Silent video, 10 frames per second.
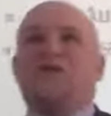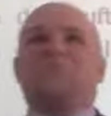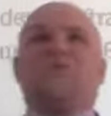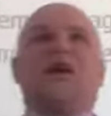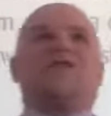
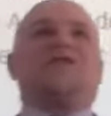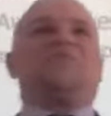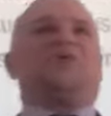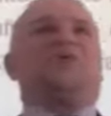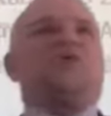practice
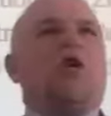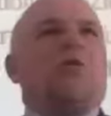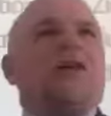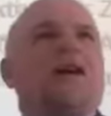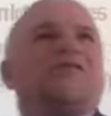because nobody
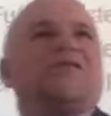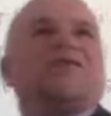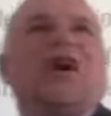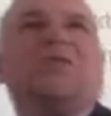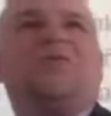has the
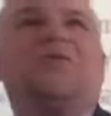time to do